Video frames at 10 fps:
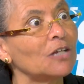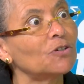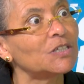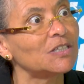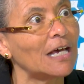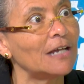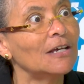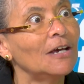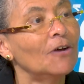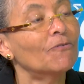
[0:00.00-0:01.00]
I looked at that
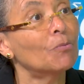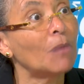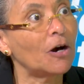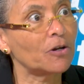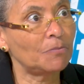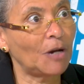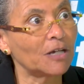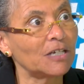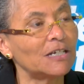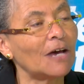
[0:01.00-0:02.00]
for Maori
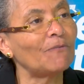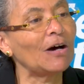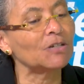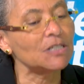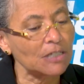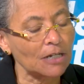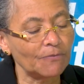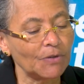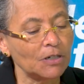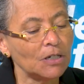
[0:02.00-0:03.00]
Pakeha, and I found instead
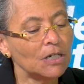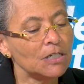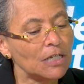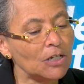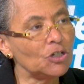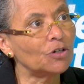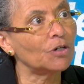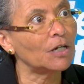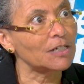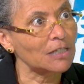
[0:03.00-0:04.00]
of a
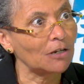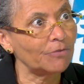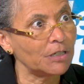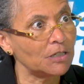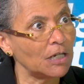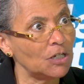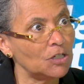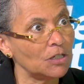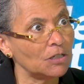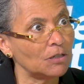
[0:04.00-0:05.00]
10-year accelerated
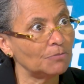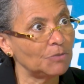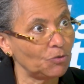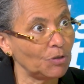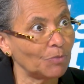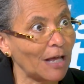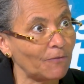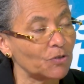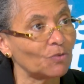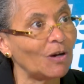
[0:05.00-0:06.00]
aging between black
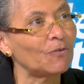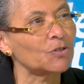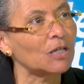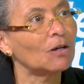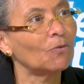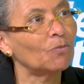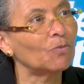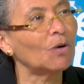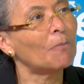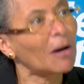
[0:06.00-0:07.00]
folks and white folks,
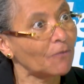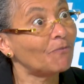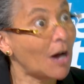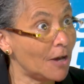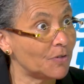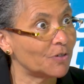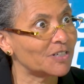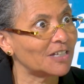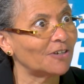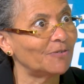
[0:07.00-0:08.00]
about a 5-year
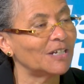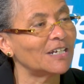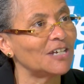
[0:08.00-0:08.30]
accelerated